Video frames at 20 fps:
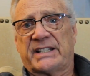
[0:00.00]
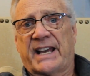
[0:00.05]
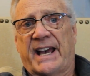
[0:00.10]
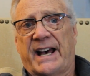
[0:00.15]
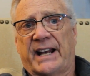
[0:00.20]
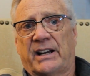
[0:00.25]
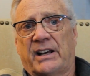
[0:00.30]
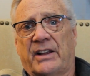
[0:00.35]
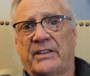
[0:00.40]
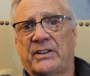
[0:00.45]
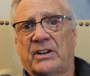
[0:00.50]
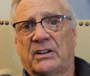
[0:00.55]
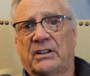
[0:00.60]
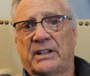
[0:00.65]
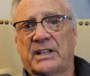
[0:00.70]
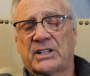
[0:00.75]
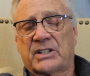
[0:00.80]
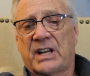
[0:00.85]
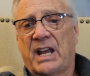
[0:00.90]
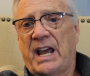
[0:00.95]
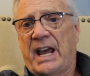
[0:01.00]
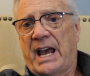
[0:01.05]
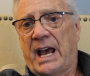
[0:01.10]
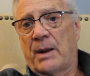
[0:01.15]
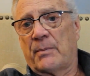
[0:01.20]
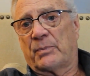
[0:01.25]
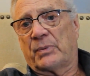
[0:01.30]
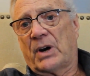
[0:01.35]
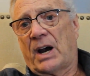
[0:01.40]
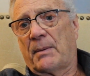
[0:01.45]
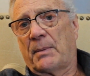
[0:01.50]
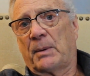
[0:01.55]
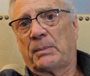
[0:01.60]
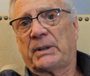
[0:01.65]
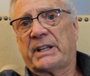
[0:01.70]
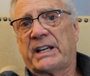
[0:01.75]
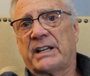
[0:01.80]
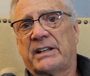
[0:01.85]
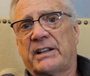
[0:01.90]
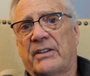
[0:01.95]
had on their list, and
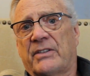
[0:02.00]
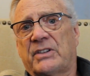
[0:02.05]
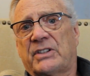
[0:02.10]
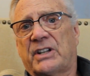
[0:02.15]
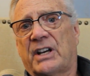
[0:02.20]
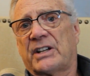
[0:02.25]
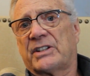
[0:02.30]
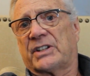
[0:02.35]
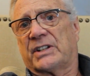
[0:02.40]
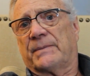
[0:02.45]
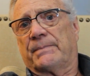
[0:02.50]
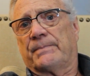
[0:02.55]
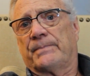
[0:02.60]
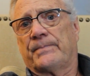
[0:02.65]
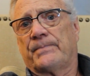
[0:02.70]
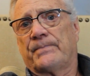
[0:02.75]
probably another dozen.